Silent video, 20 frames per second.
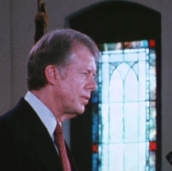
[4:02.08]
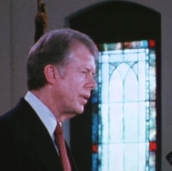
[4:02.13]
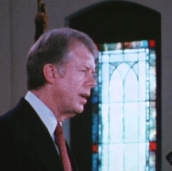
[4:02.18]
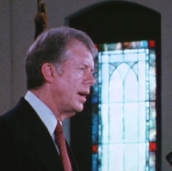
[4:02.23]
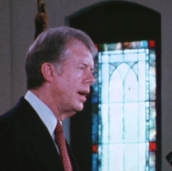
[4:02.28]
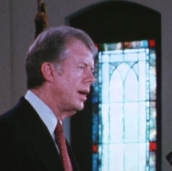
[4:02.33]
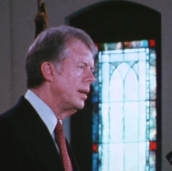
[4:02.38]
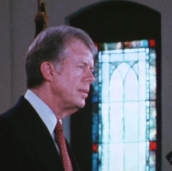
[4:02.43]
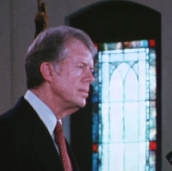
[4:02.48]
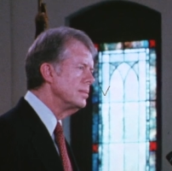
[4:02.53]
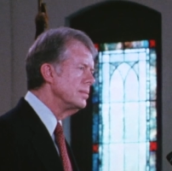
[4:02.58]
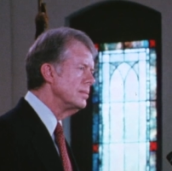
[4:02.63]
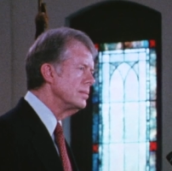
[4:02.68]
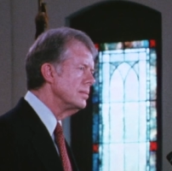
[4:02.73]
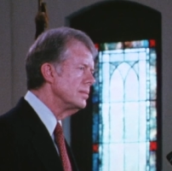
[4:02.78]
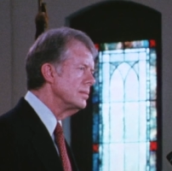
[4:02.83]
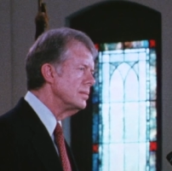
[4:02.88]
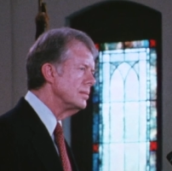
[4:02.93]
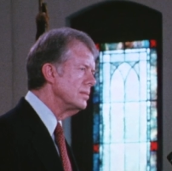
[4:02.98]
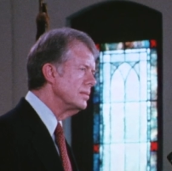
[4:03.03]

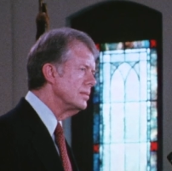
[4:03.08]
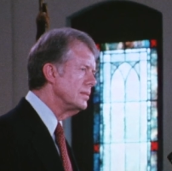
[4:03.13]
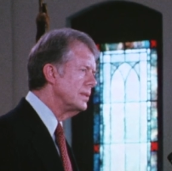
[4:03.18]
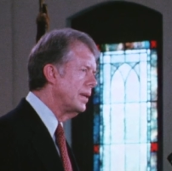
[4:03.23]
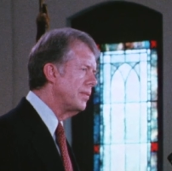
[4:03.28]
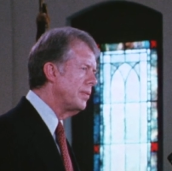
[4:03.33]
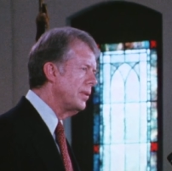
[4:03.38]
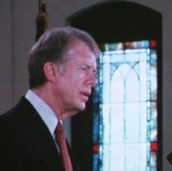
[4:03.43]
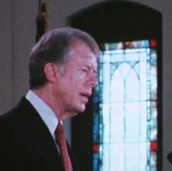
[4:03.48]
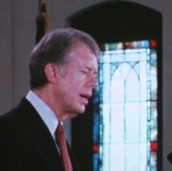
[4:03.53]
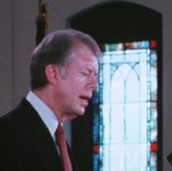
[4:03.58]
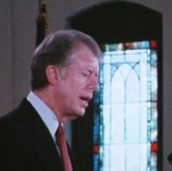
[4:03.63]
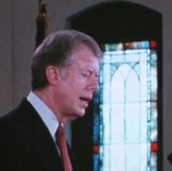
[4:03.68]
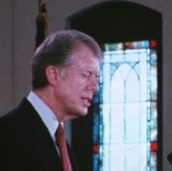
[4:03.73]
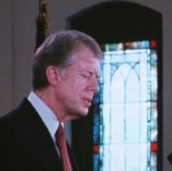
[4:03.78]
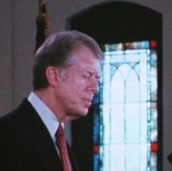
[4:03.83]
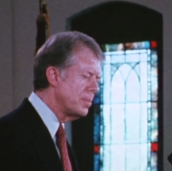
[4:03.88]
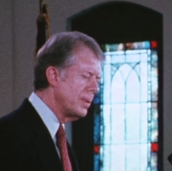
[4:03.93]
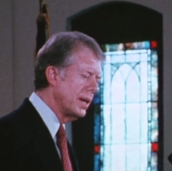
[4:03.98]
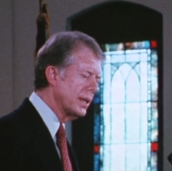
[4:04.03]
from different
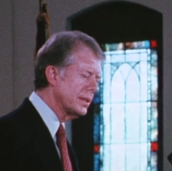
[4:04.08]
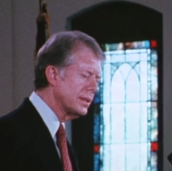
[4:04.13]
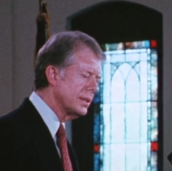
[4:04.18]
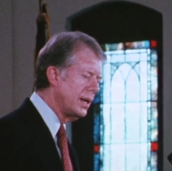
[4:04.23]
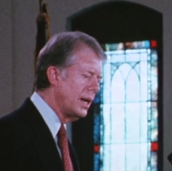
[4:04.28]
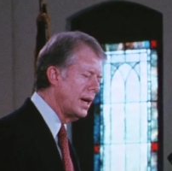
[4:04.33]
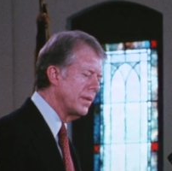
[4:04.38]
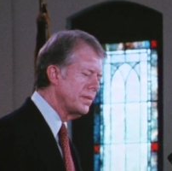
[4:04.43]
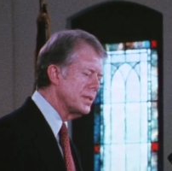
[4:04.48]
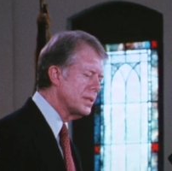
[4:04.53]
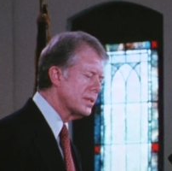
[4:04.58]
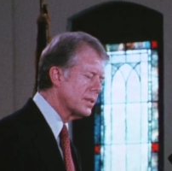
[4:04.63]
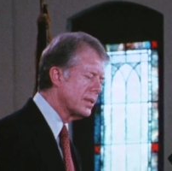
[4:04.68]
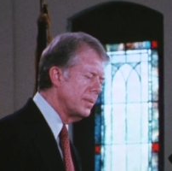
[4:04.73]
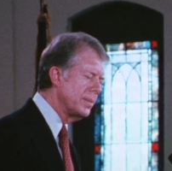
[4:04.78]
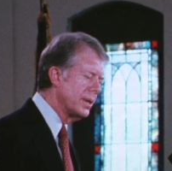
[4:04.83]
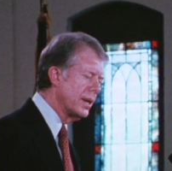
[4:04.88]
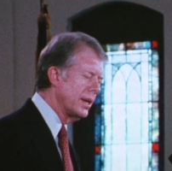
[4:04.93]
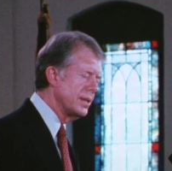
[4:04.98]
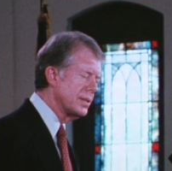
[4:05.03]
aspects of
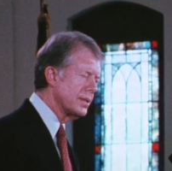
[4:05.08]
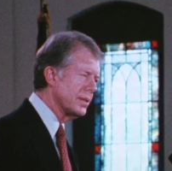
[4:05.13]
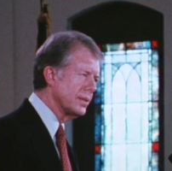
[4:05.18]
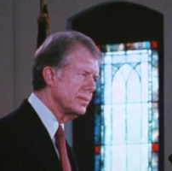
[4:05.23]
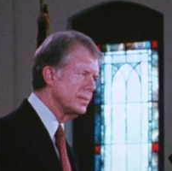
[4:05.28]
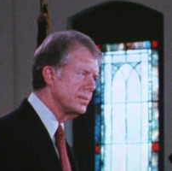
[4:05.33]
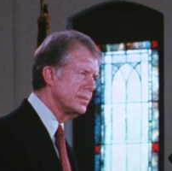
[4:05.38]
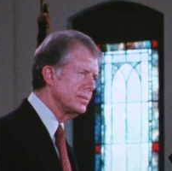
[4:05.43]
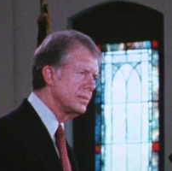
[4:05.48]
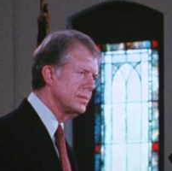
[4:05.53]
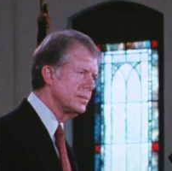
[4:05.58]
discrimination